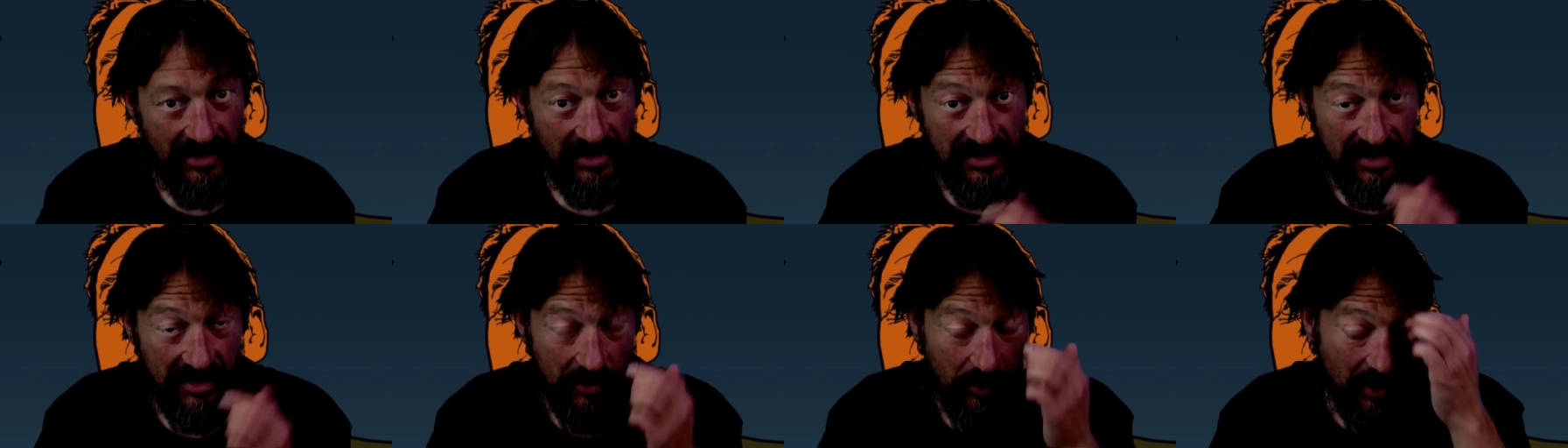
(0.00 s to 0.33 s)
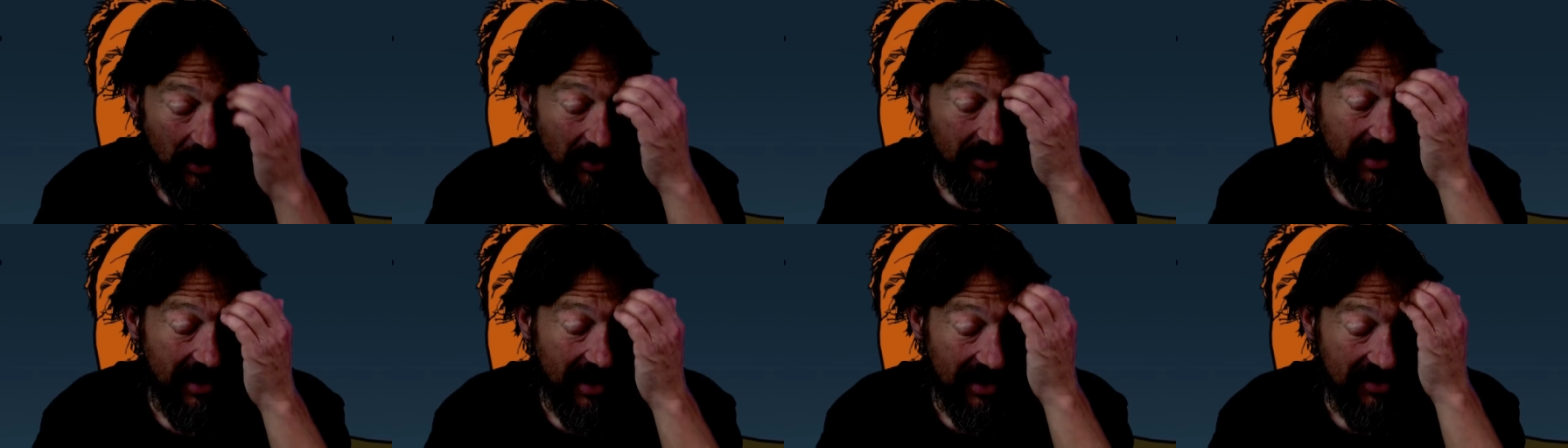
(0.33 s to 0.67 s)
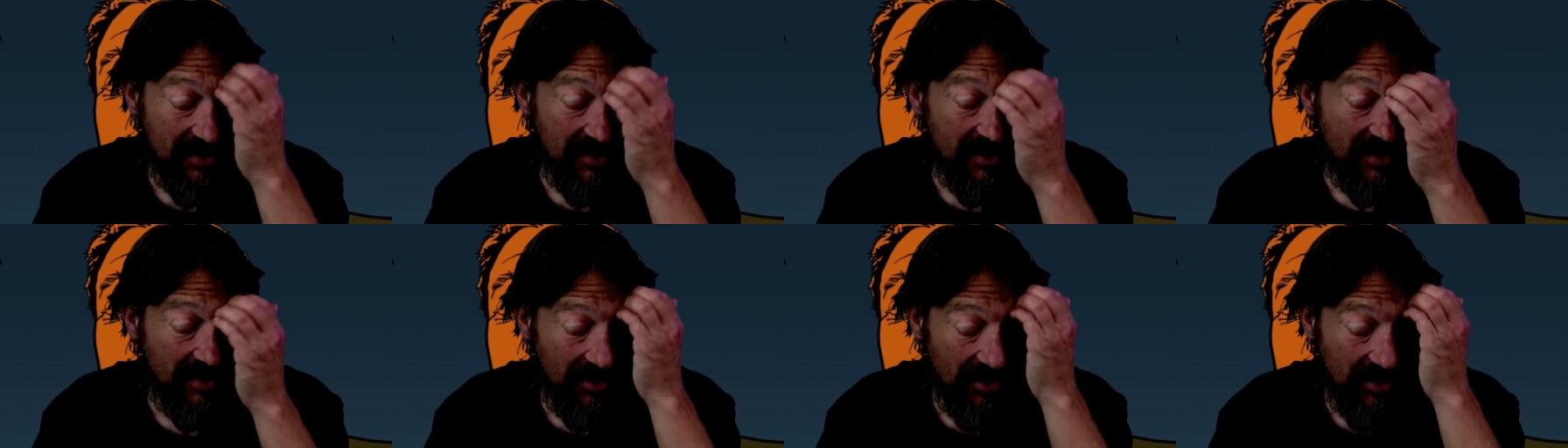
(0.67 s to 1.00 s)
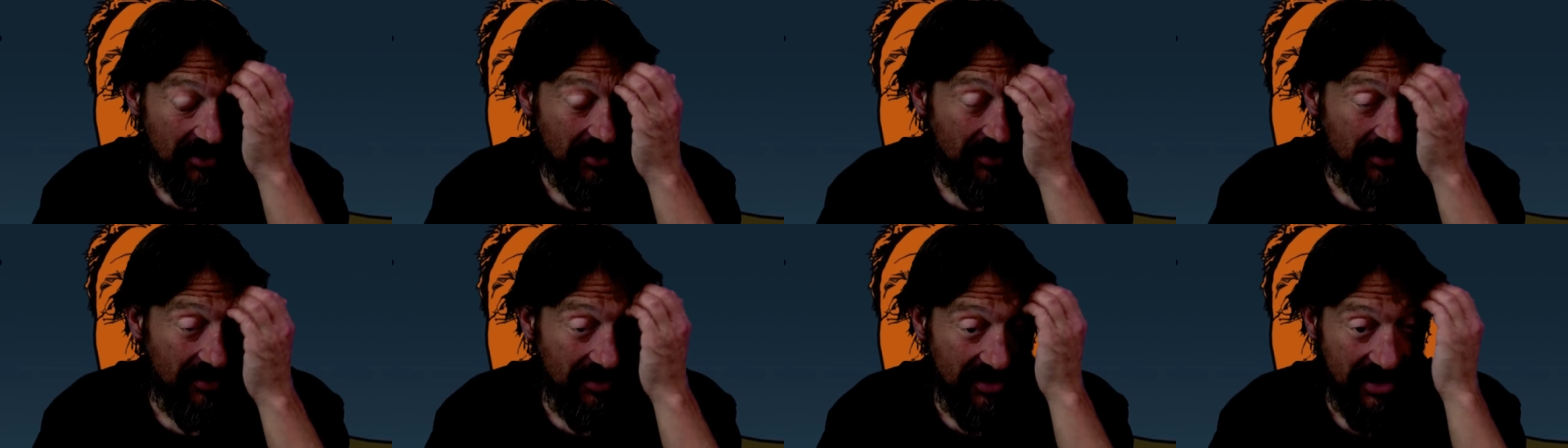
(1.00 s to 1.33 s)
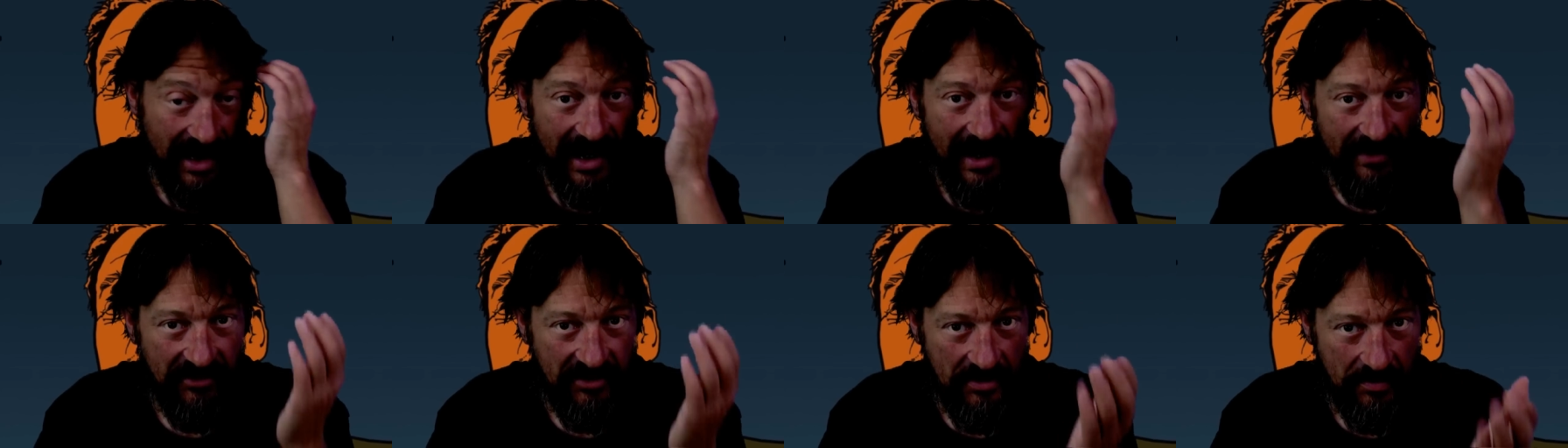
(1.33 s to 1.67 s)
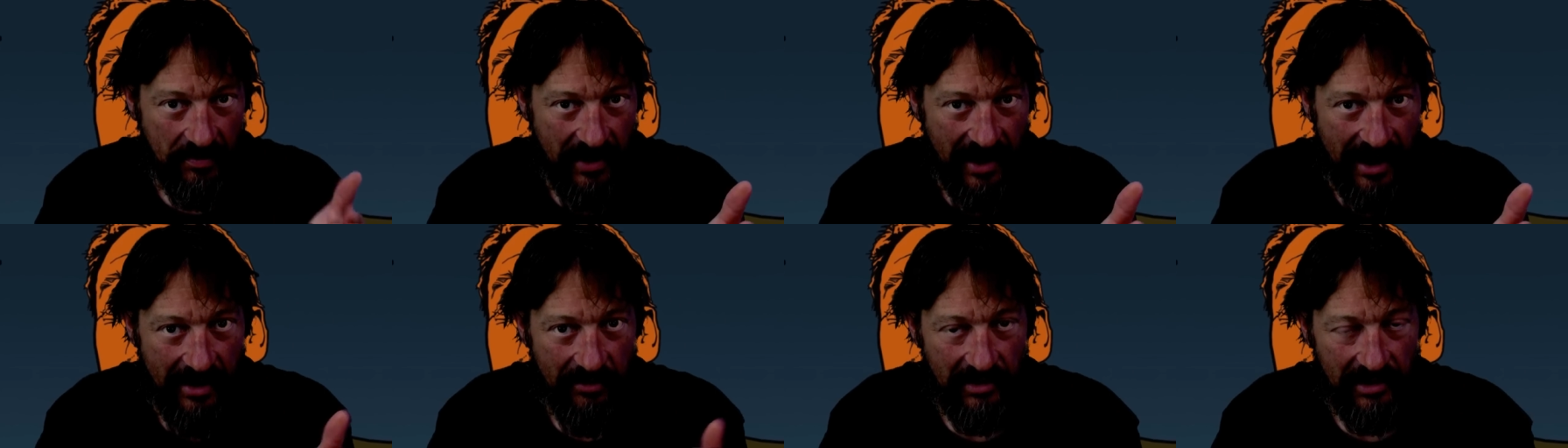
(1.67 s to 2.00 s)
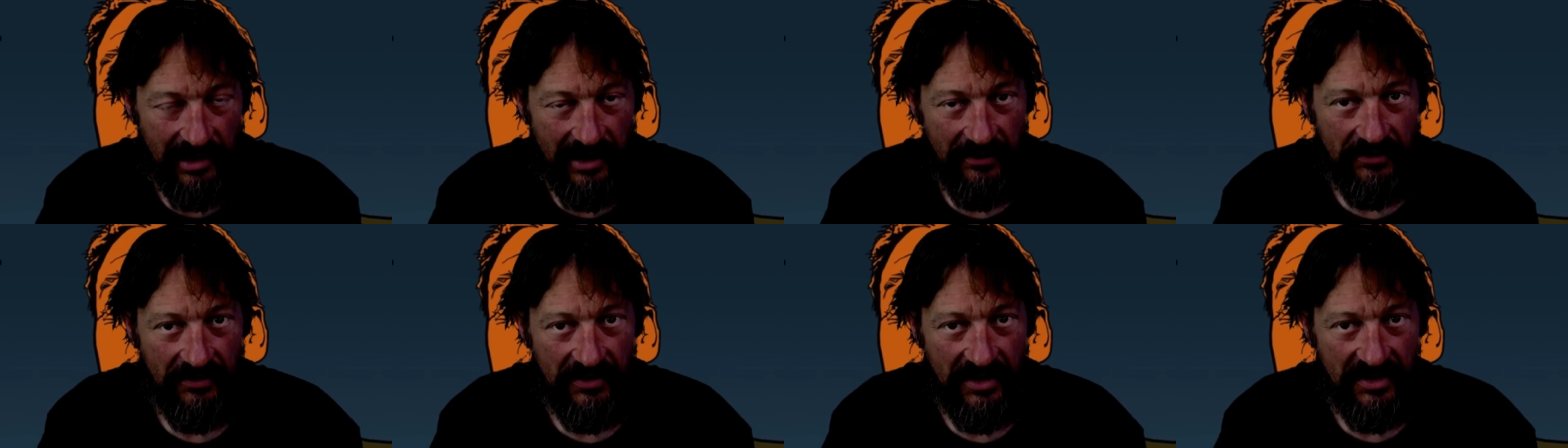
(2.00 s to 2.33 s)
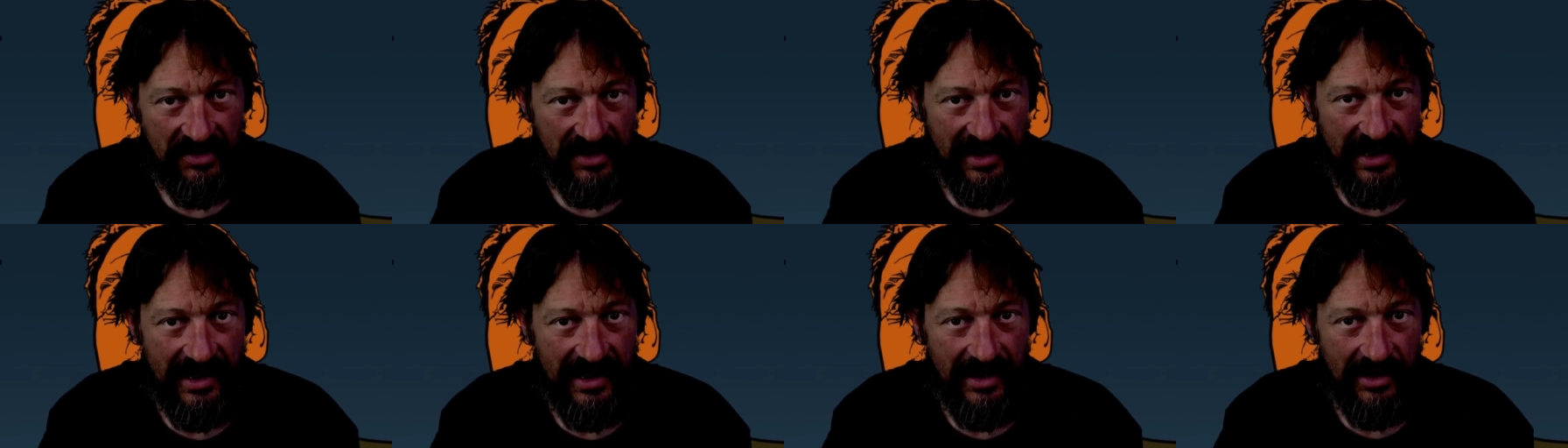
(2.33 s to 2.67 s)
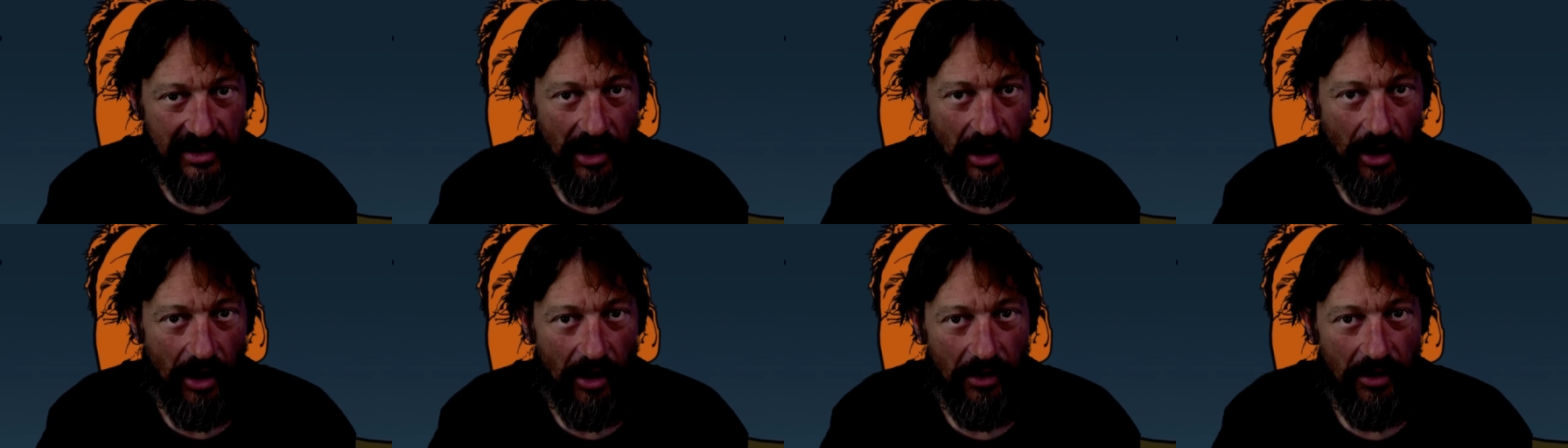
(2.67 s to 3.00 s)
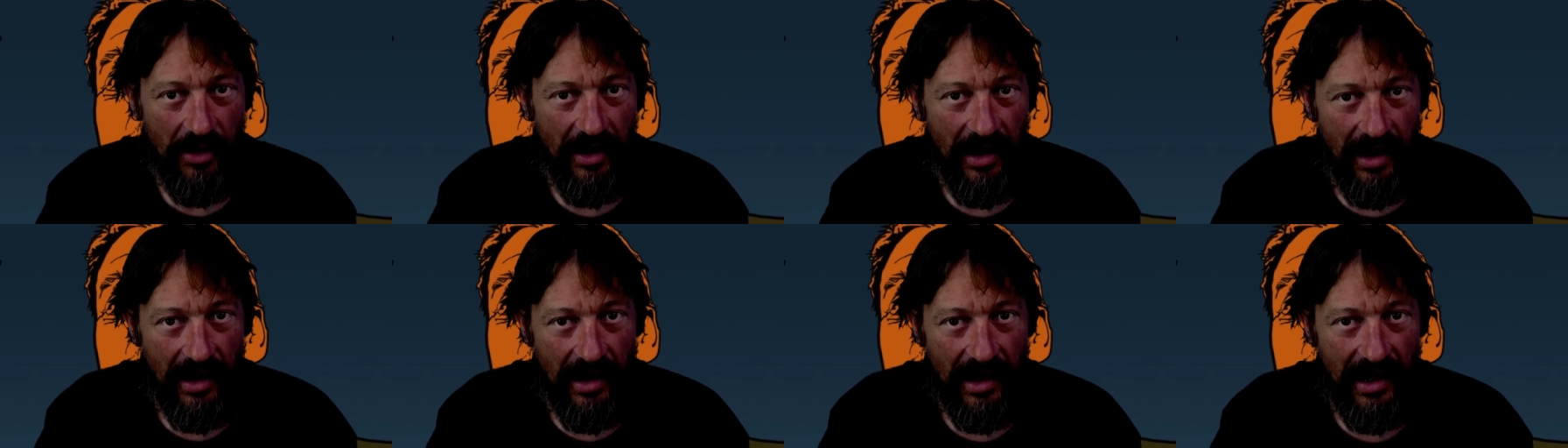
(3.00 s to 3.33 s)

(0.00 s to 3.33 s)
They said, well, yes, you should uh, have some pain relief. And they said, here you go.